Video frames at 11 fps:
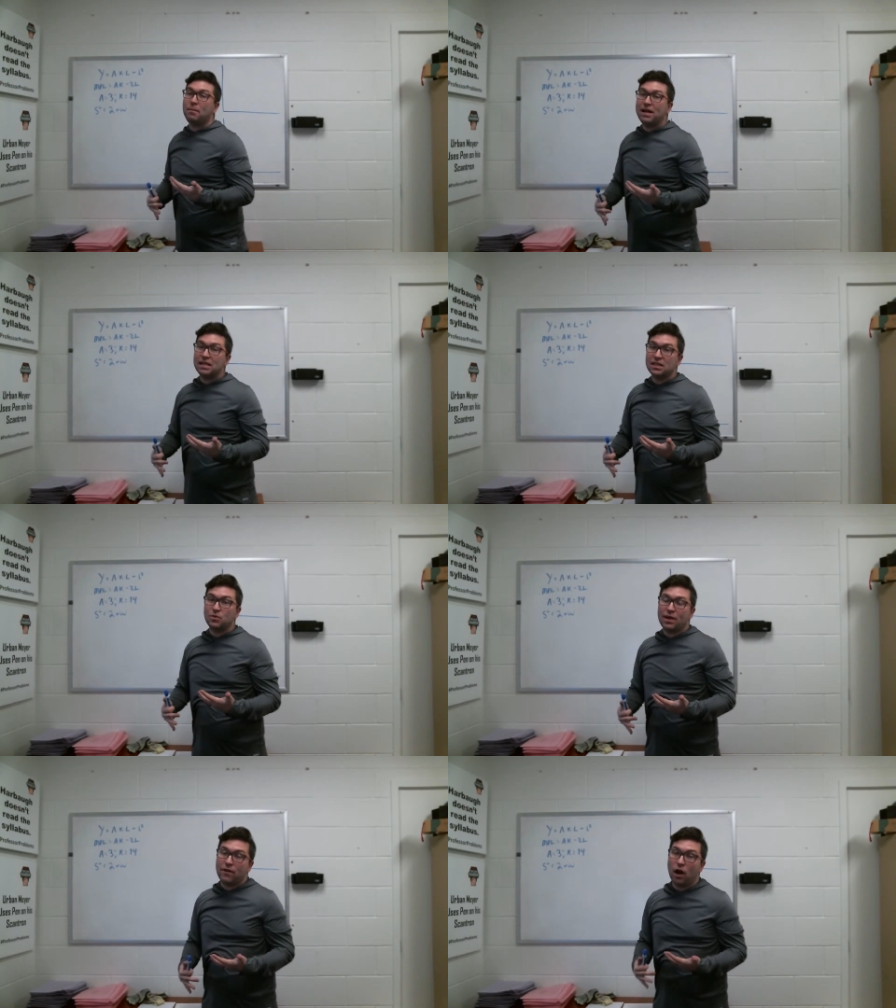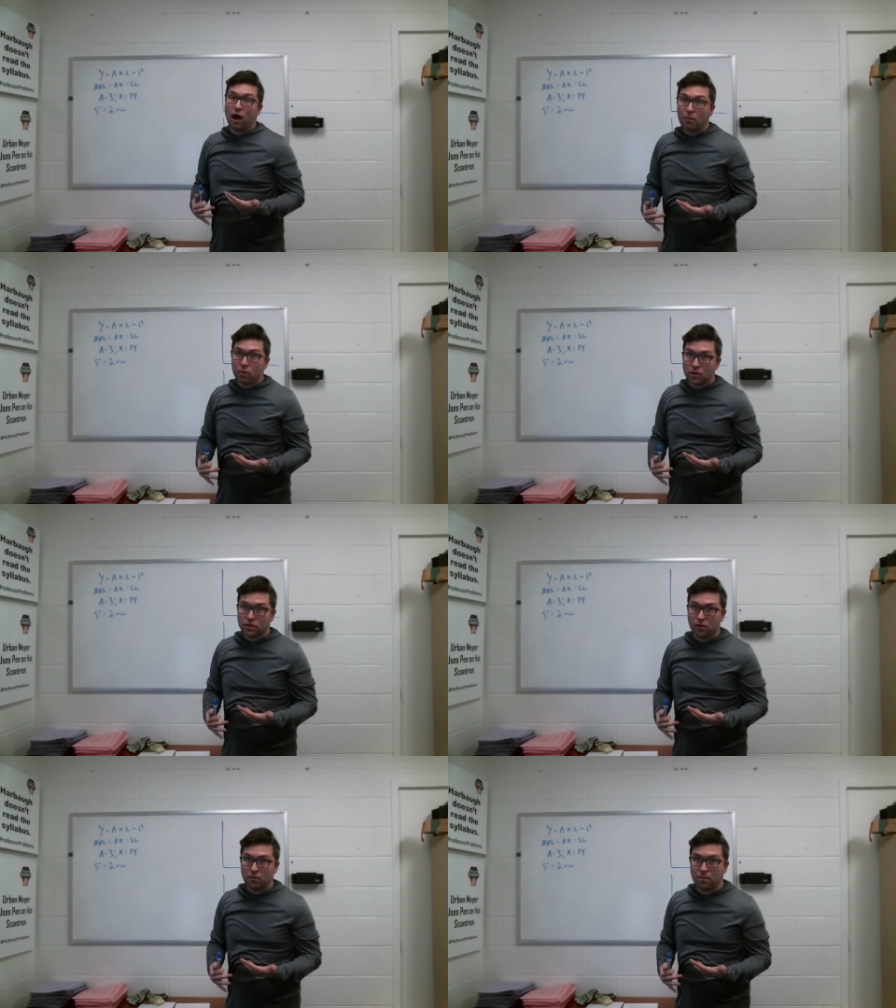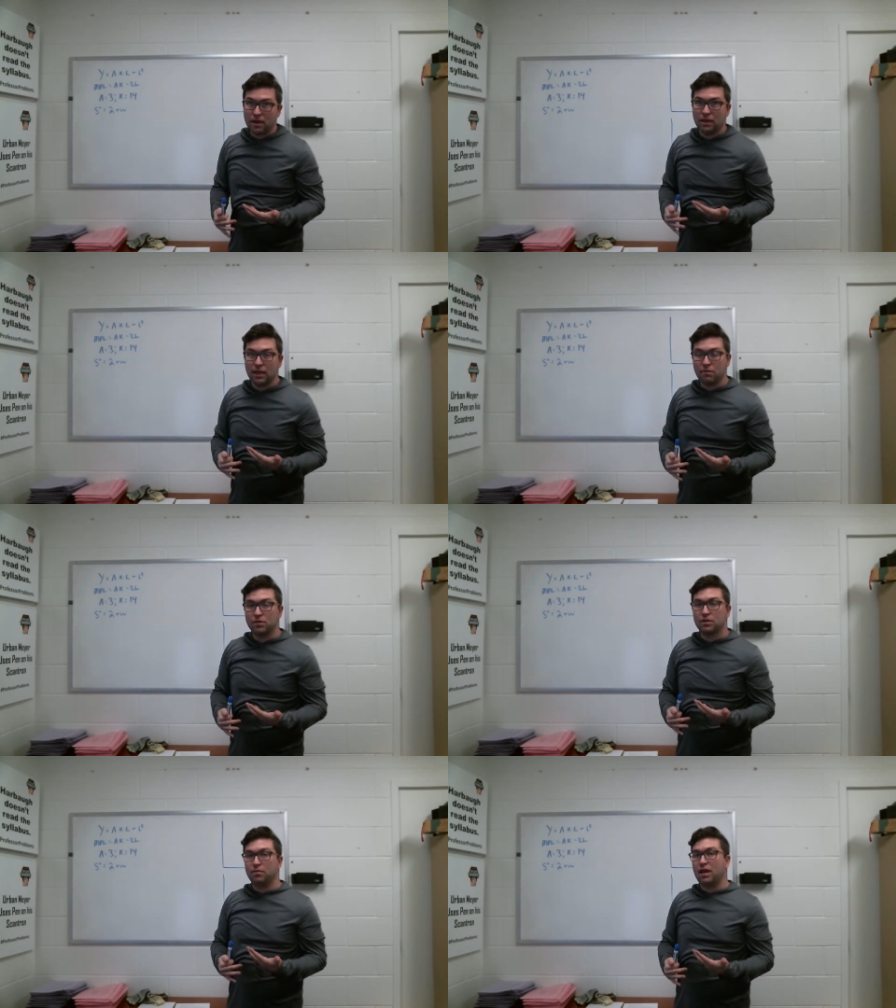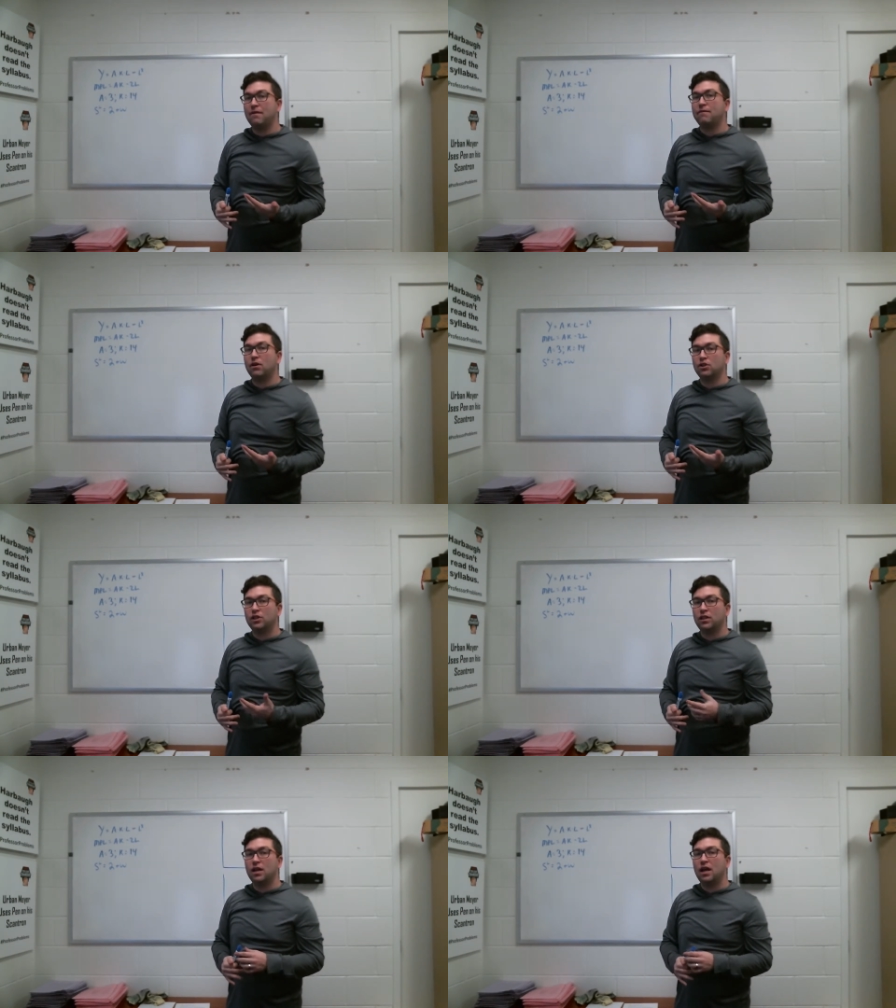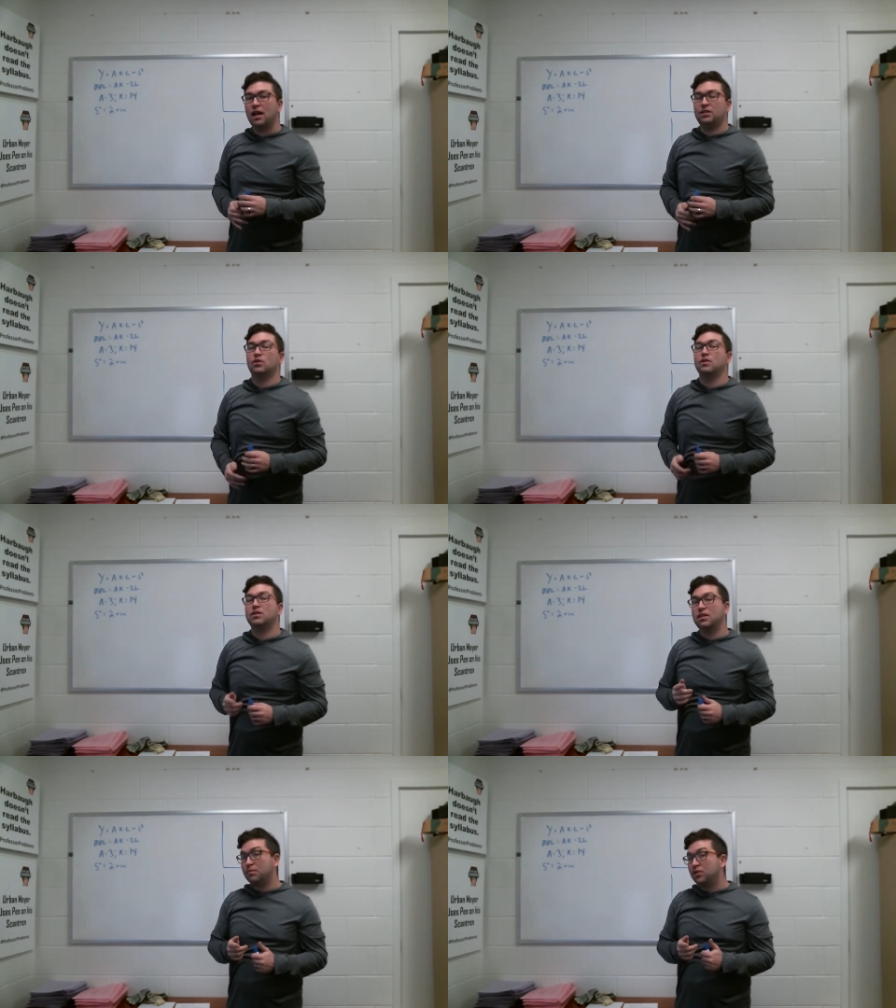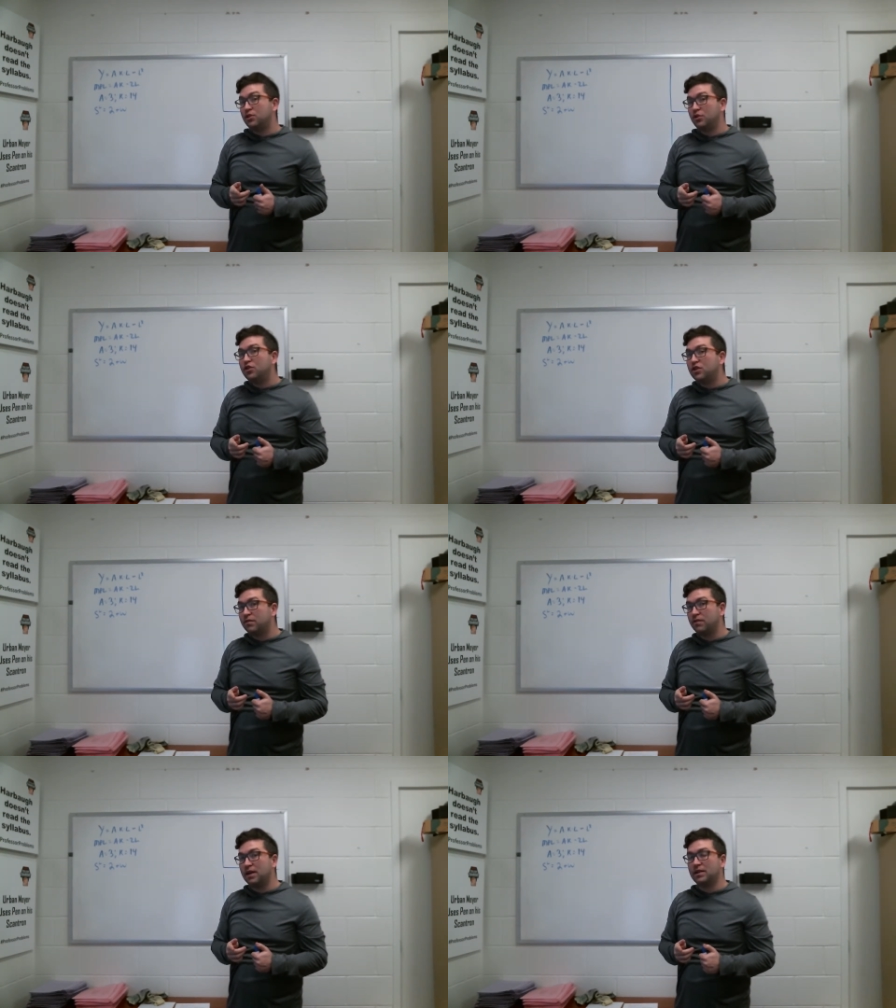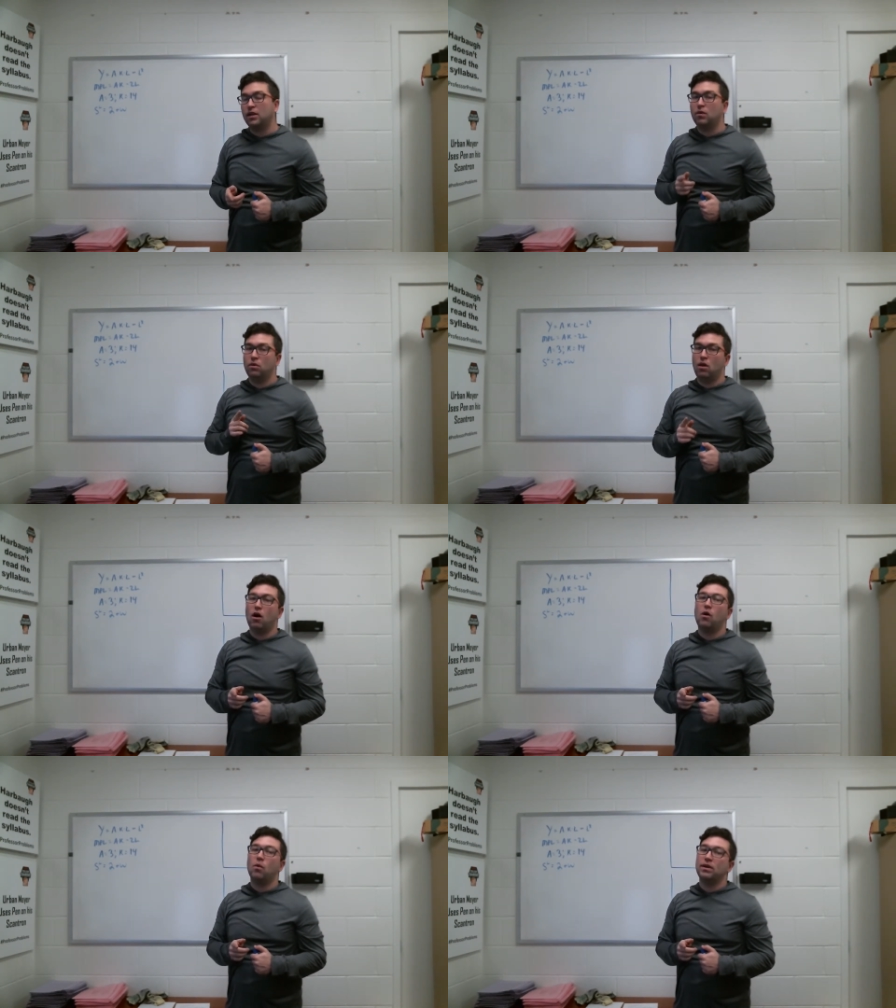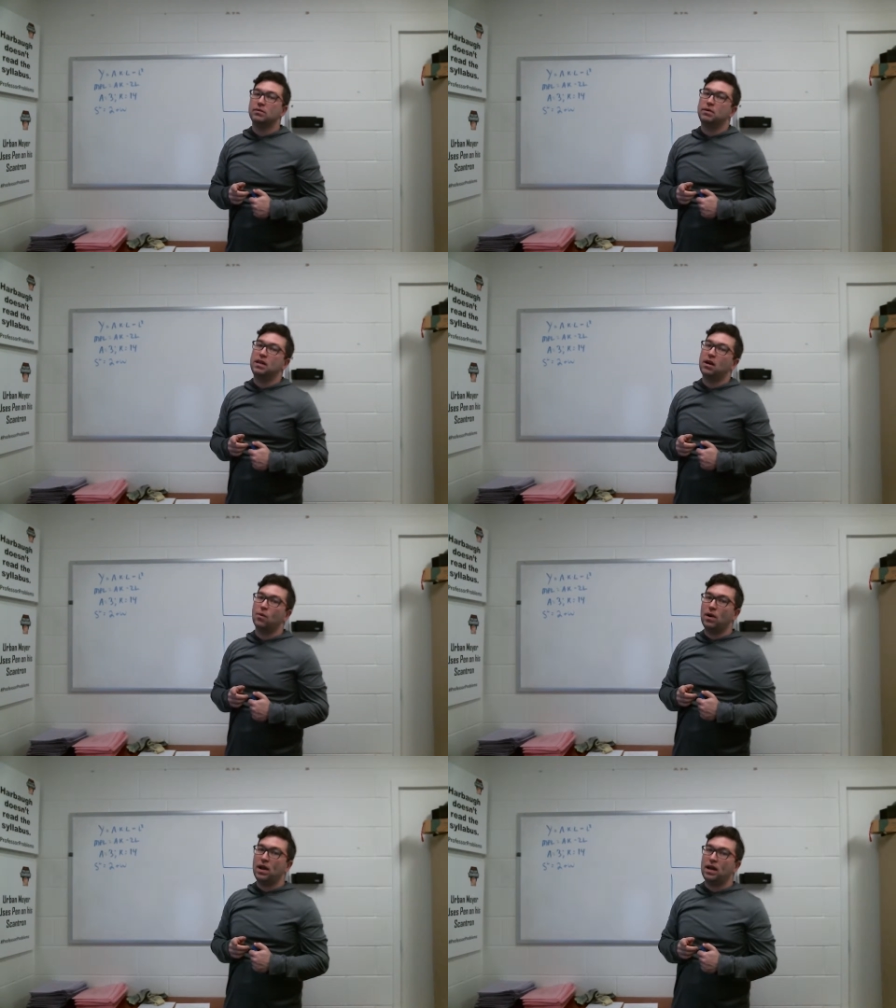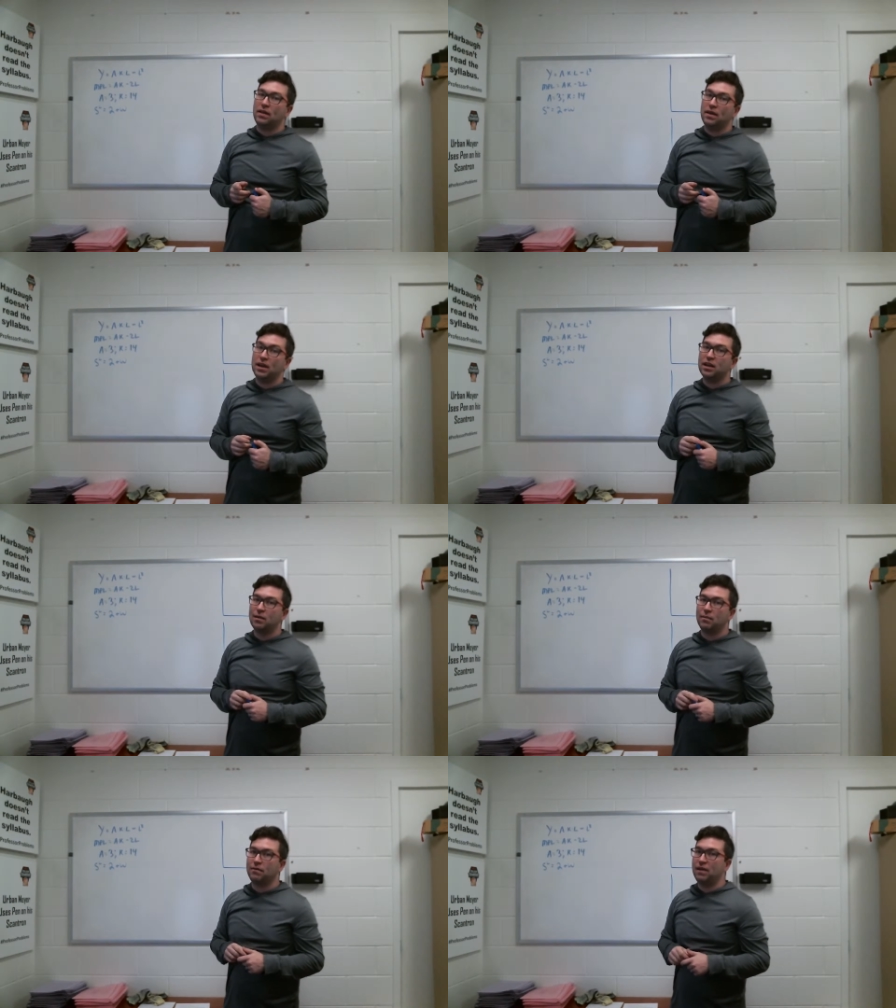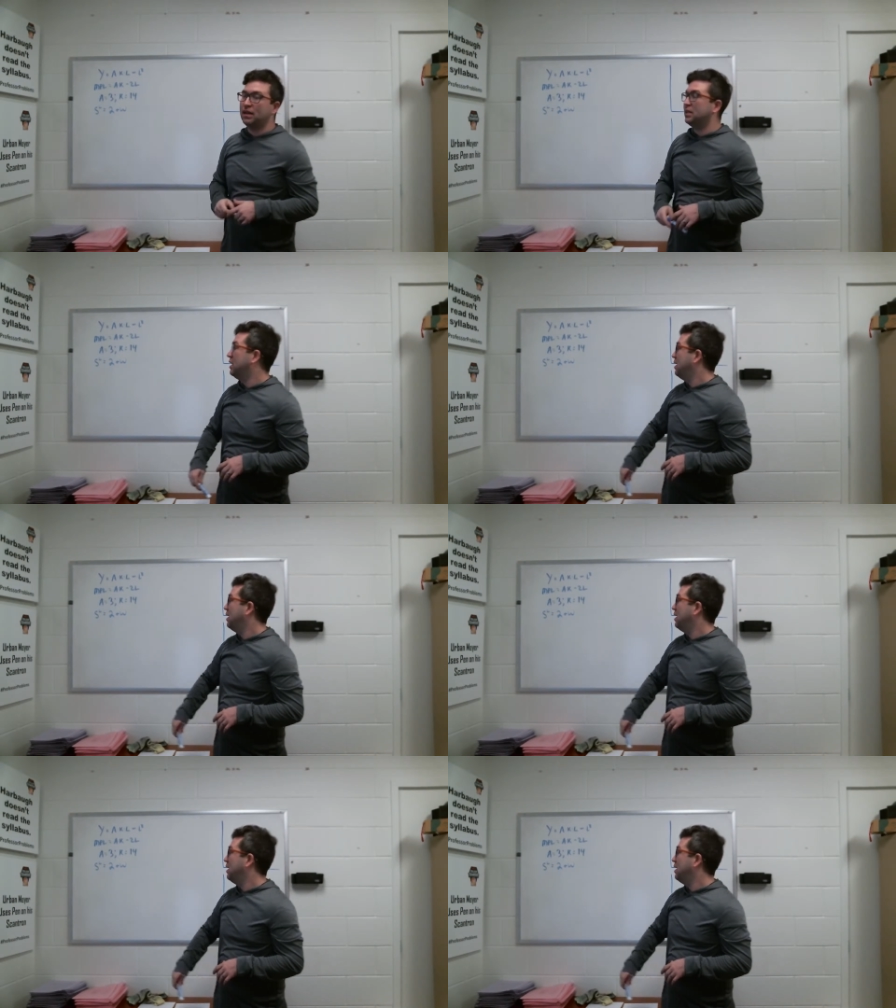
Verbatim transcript: means is we have an upward sloping labor supply function, and so the substitution effect will always be outweighing the income effect